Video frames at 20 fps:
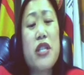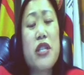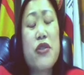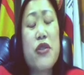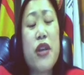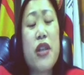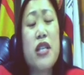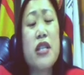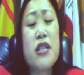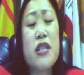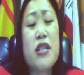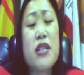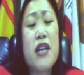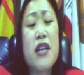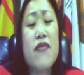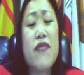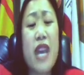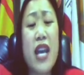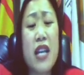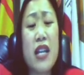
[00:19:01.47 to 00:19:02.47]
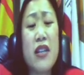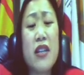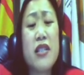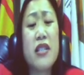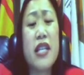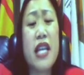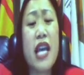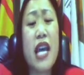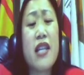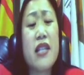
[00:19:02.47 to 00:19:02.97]
registration advantage
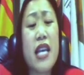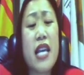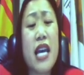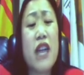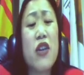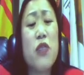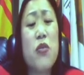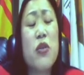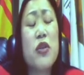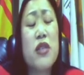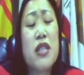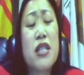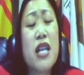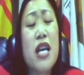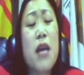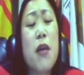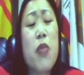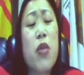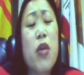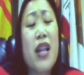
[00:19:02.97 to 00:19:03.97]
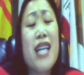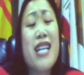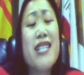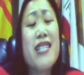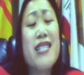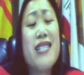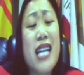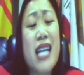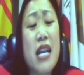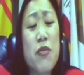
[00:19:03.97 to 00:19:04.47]
stands at almost
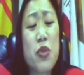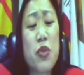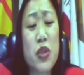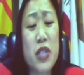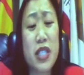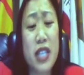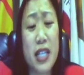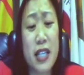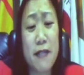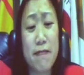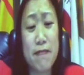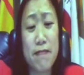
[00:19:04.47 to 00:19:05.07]
plus 10%.